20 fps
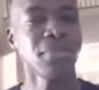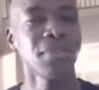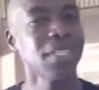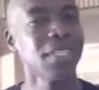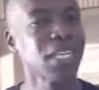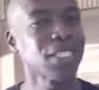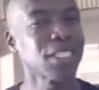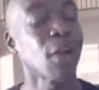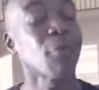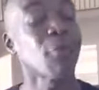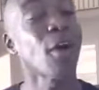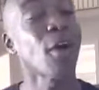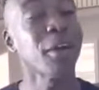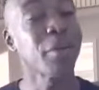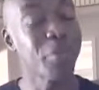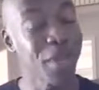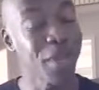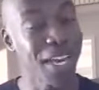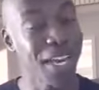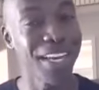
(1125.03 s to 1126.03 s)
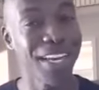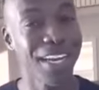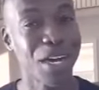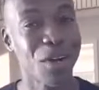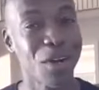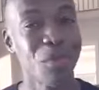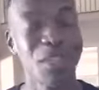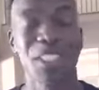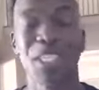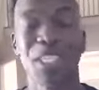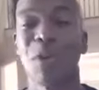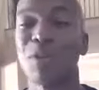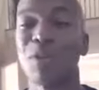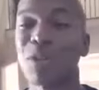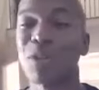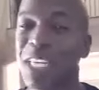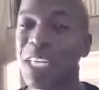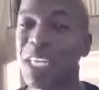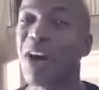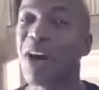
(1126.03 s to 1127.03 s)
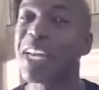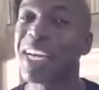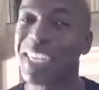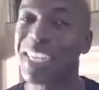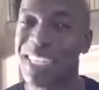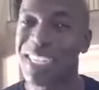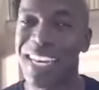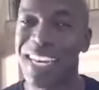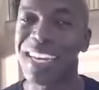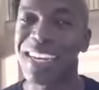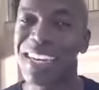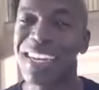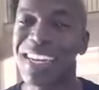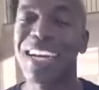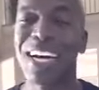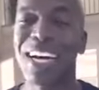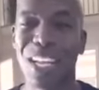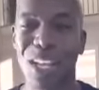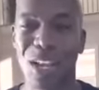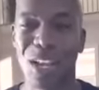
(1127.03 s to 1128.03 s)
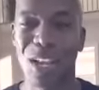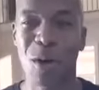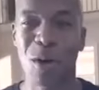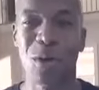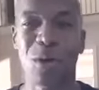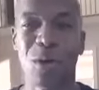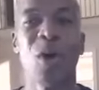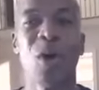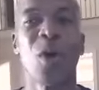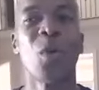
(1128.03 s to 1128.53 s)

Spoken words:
that's not part of the plan now. We said we we're going to leave all that debt alone.